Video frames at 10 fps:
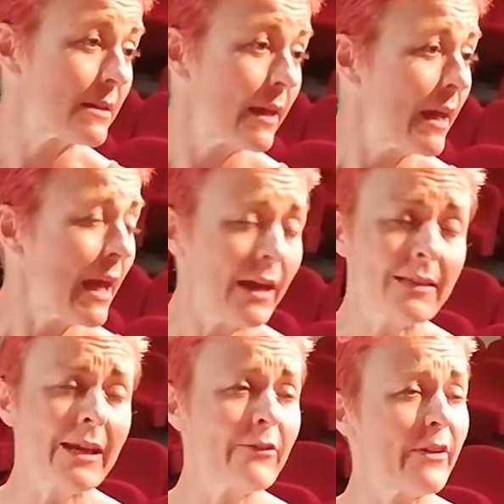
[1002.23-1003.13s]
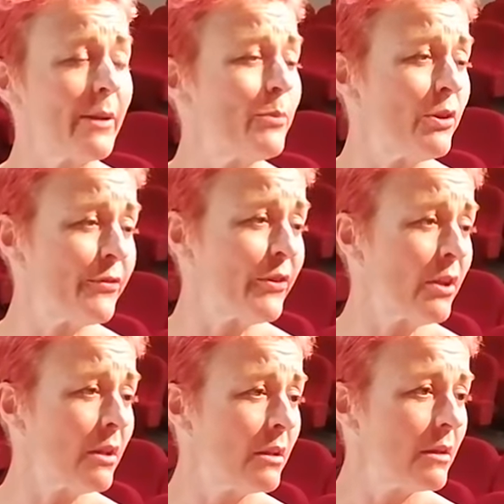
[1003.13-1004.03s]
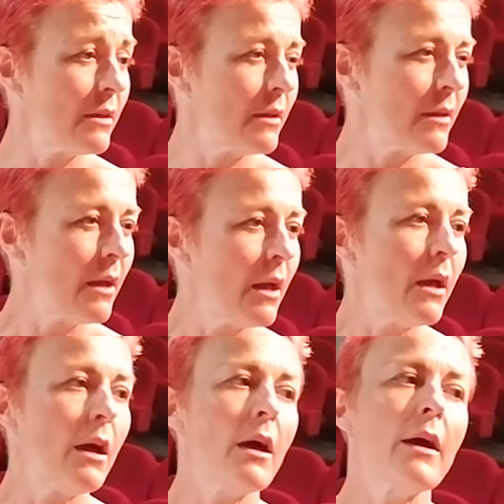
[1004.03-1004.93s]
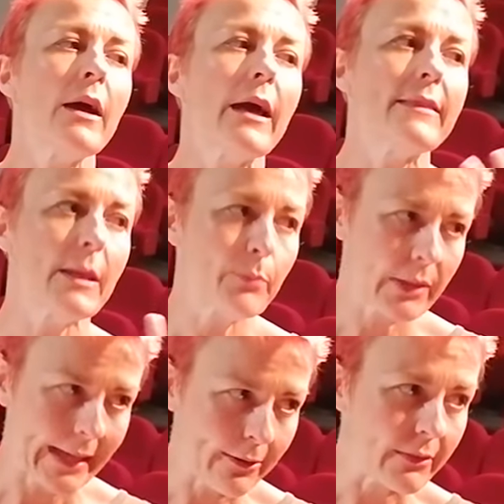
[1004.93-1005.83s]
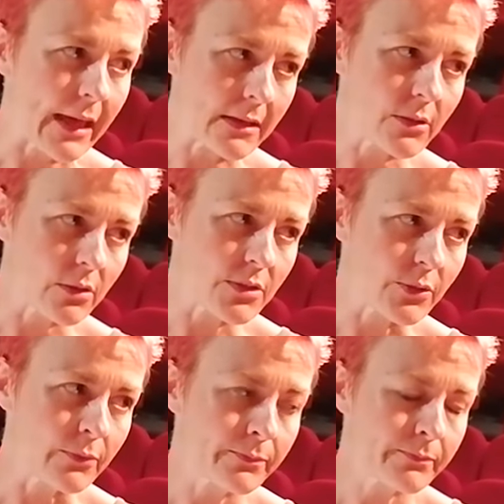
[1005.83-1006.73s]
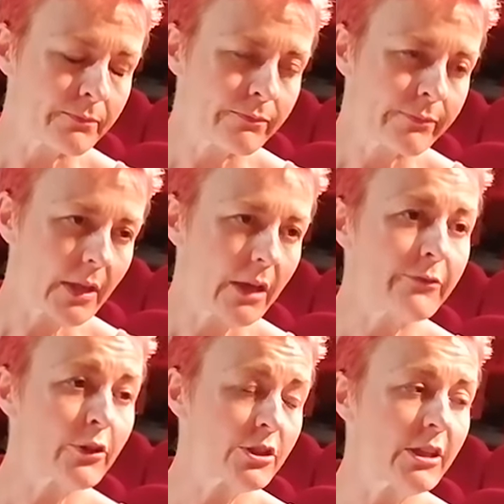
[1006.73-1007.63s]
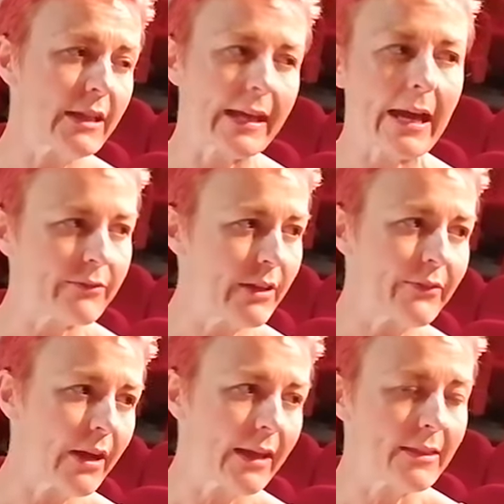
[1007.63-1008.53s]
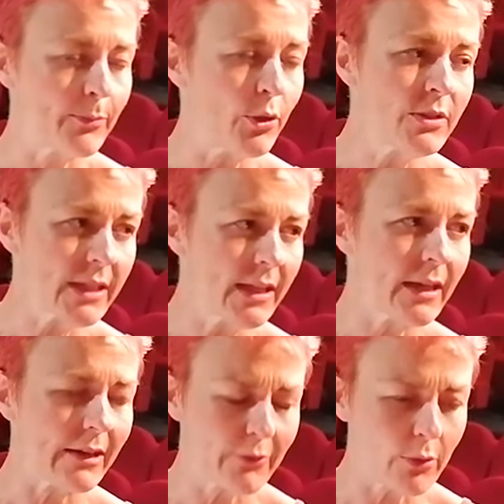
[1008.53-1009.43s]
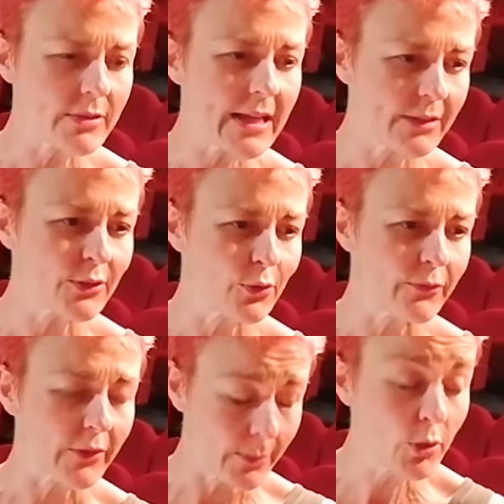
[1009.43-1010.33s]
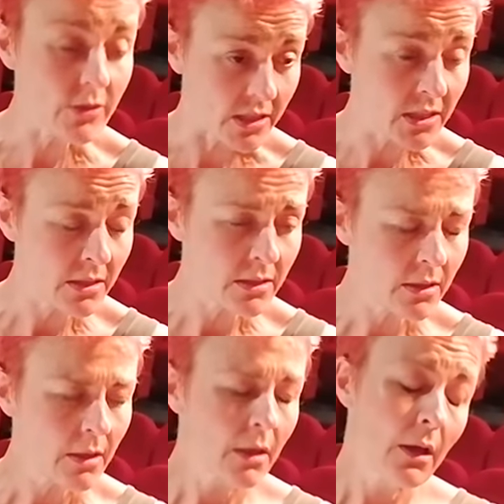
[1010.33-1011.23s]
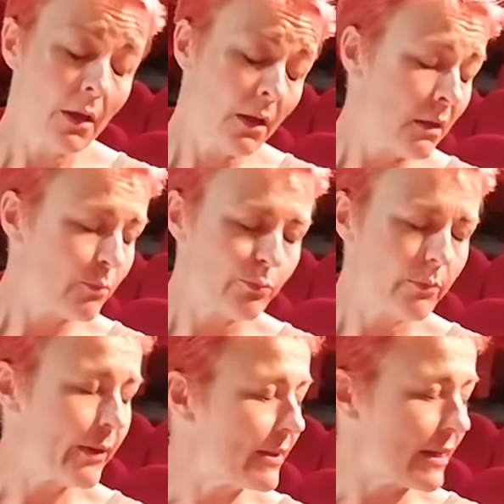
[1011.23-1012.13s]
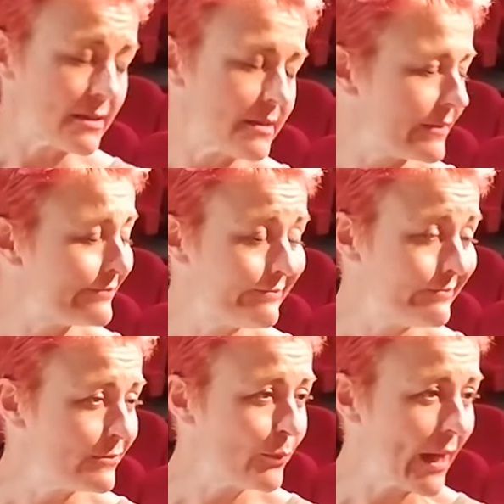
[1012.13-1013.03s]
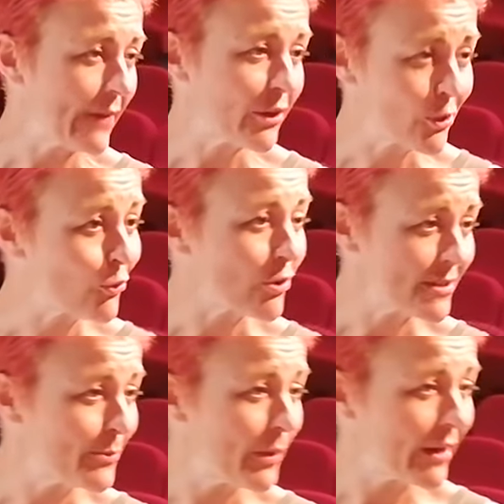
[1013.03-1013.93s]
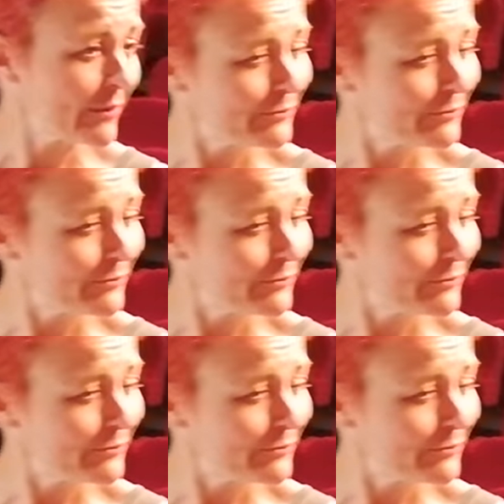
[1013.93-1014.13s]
Yeah. And they're very beautiful. Yeah. And they play on that also. Unfortunately, I've never had the beauty. I've always had to go for the music. But we have our cross to bear.